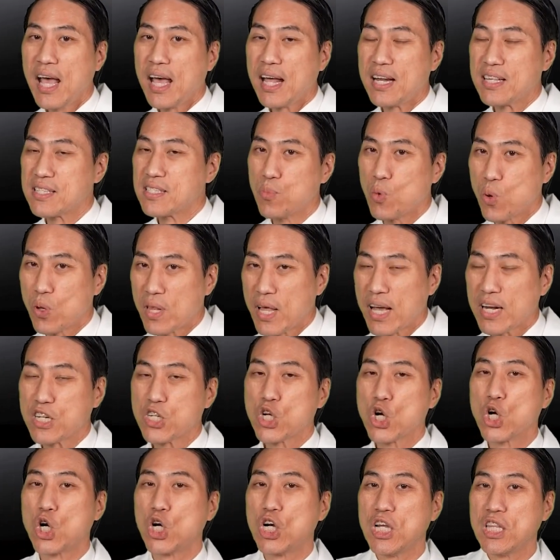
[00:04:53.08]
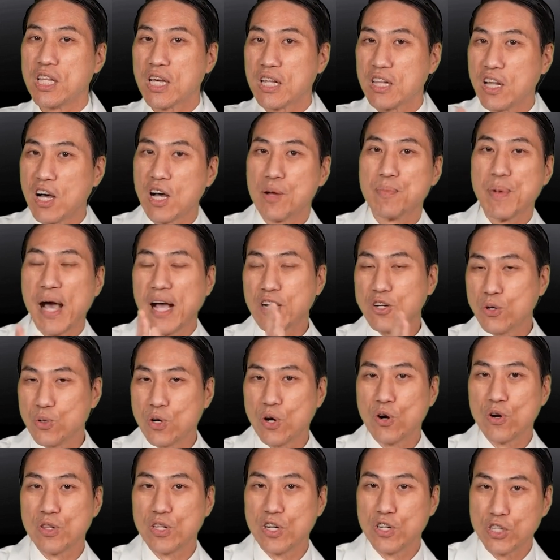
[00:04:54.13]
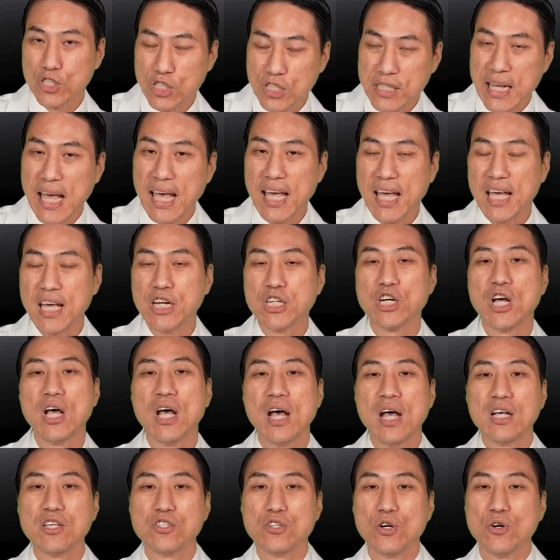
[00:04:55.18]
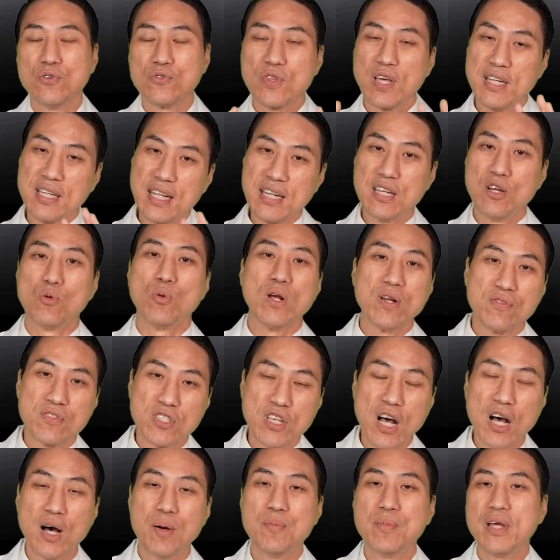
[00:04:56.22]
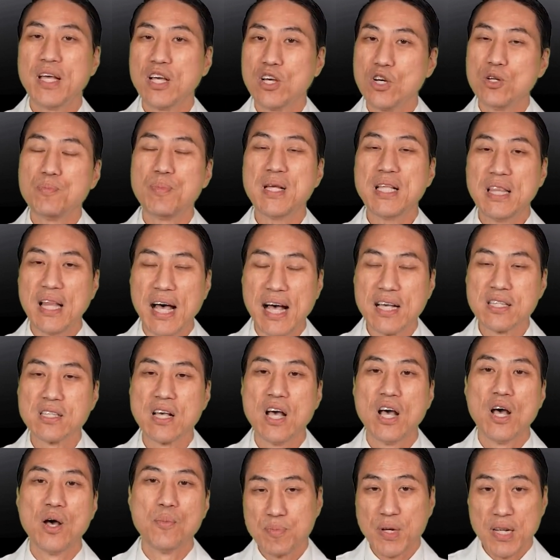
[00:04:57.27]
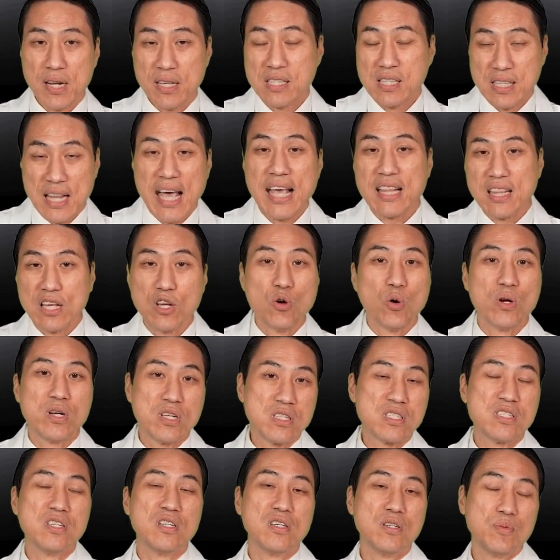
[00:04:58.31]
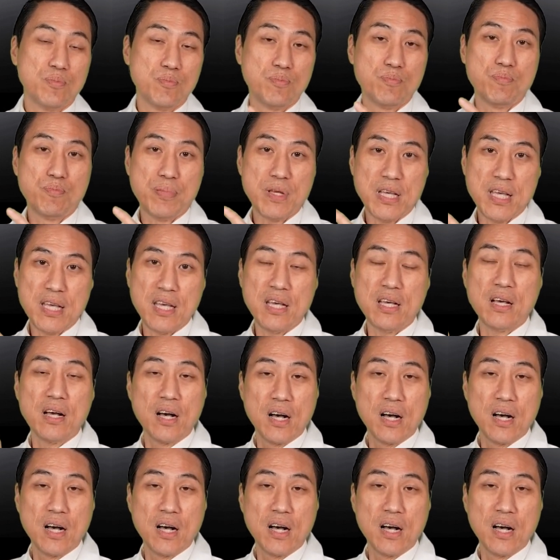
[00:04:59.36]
and it's more like turning the clock back to an earlier stage. So if they did get rid of some, it could be less, but it's likely going to still be